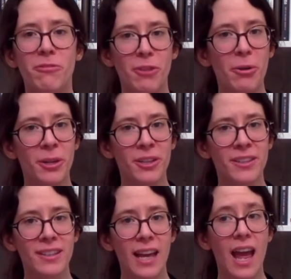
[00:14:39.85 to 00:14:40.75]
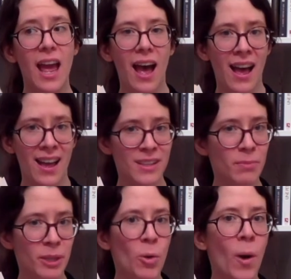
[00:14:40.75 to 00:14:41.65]
focus, has
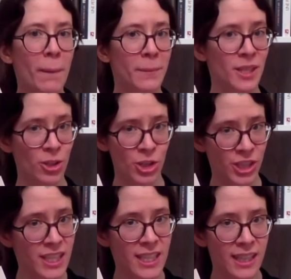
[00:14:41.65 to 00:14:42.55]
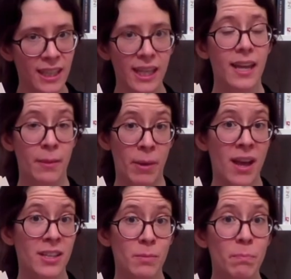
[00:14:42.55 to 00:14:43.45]
been quite misogynistic in the
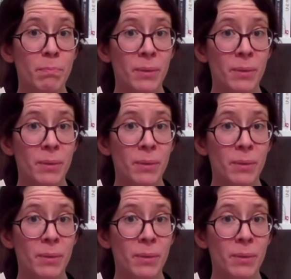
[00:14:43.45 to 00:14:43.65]
past,